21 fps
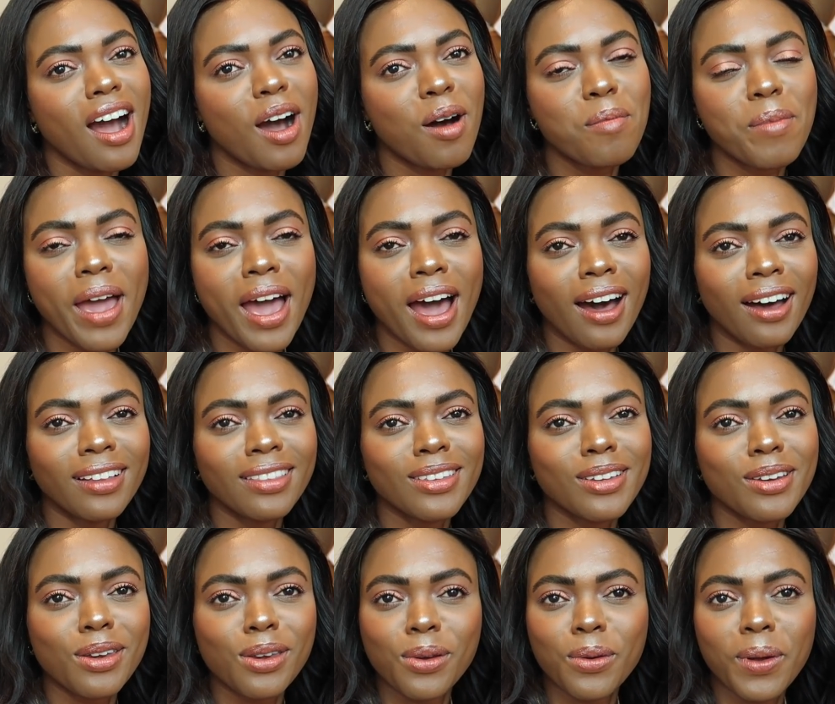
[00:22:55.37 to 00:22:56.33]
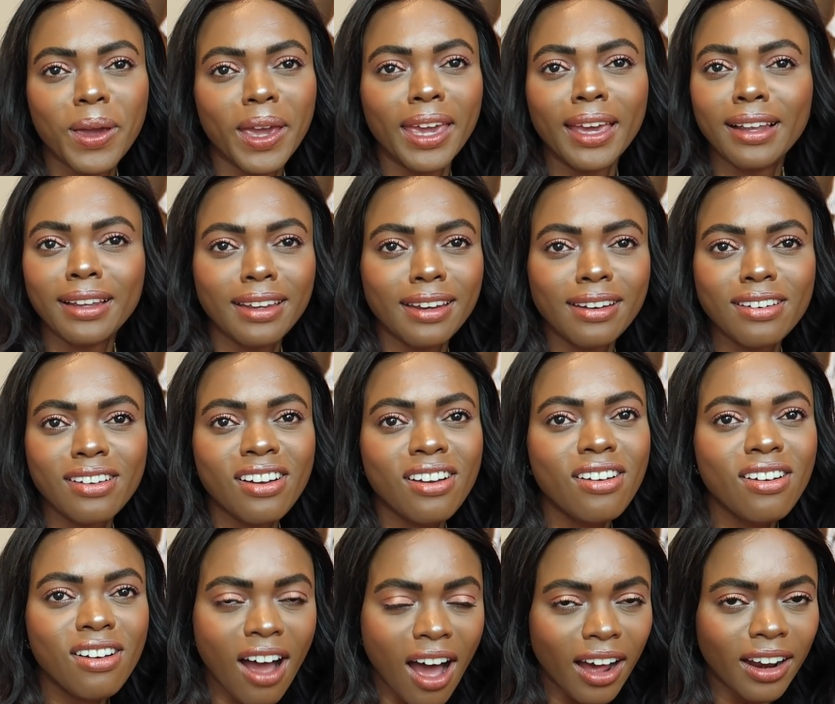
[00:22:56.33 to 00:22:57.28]
about the new
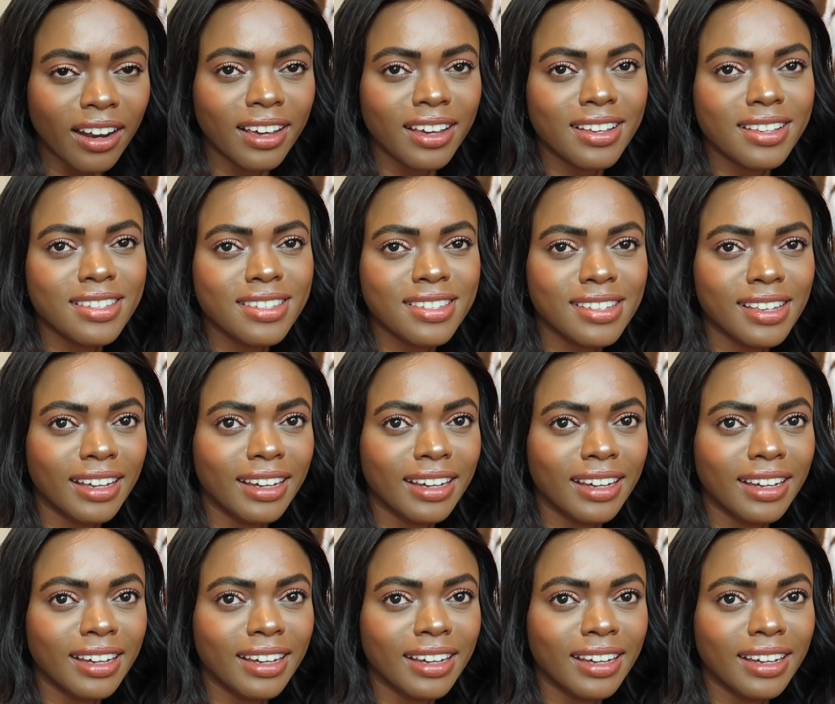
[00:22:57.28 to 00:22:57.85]
alien goddess.